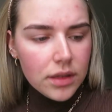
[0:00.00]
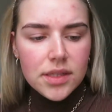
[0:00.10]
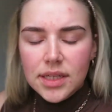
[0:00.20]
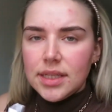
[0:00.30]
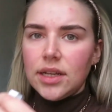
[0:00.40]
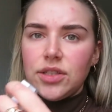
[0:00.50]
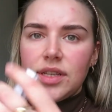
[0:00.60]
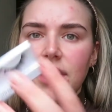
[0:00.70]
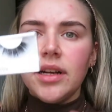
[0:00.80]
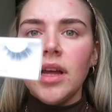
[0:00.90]
These lashes
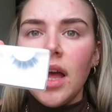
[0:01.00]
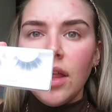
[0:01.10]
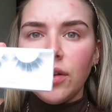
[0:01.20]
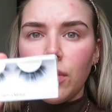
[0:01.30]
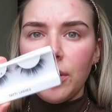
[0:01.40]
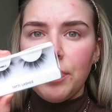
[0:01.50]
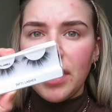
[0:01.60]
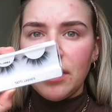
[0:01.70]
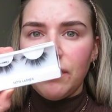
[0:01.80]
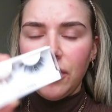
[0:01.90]
here, they're quite
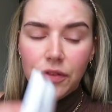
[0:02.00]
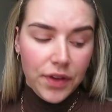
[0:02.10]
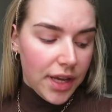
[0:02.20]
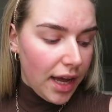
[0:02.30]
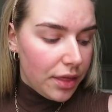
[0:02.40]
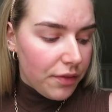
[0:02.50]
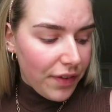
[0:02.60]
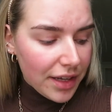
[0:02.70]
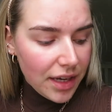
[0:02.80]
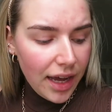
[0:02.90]
big and fluffy, and the
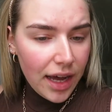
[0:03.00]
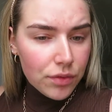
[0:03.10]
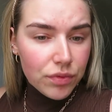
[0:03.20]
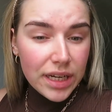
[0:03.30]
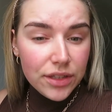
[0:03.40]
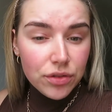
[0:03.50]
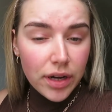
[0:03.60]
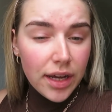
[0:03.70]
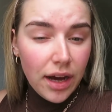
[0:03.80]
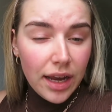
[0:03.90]
fact that I had really
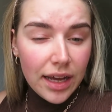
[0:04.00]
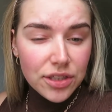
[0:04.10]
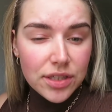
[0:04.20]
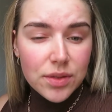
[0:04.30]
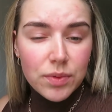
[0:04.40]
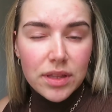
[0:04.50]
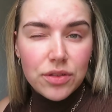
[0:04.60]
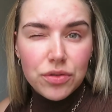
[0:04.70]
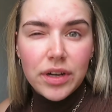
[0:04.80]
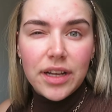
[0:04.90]
dry eyelashes with the
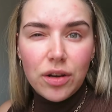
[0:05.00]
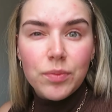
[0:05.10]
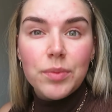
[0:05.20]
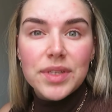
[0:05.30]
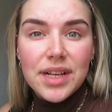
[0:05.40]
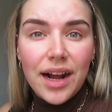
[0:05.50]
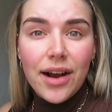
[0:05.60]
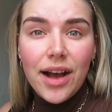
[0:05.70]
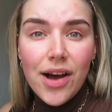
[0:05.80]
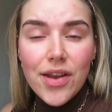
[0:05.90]
dry clumpy
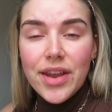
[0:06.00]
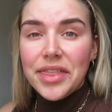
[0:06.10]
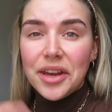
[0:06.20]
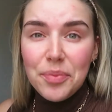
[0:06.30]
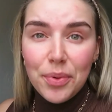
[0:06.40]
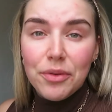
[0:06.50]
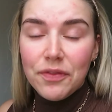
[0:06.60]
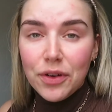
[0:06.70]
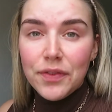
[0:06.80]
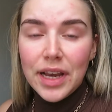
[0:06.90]
mascara on, and then I put
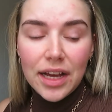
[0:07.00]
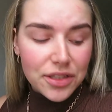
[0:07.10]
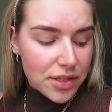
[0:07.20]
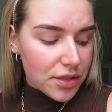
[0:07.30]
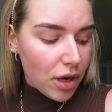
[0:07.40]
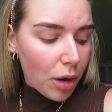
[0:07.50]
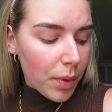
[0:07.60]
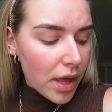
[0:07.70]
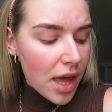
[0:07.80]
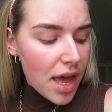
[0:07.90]
fluffy lashes on
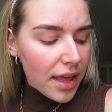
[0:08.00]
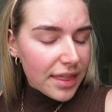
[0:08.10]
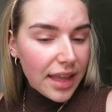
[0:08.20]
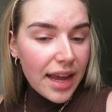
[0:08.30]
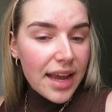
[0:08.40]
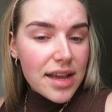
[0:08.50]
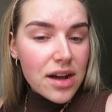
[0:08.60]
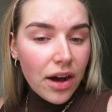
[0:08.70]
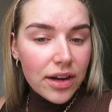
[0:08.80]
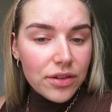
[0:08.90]
top, they
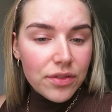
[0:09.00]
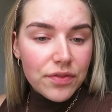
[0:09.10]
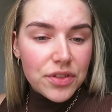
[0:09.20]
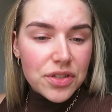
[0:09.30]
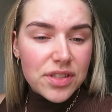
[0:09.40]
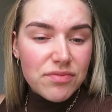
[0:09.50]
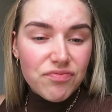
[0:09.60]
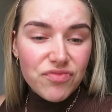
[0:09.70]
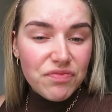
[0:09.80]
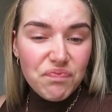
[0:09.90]
kind of just
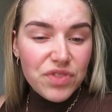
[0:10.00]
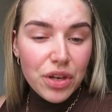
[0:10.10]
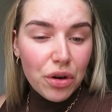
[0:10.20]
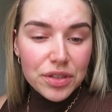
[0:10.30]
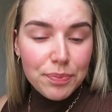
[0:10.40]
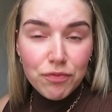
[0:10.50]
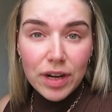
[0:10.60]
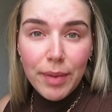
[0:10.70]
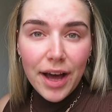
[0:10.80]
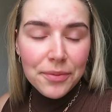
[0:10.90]
looked
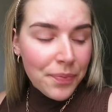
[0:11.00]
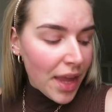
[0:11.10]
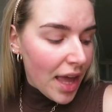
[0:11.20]
really bad.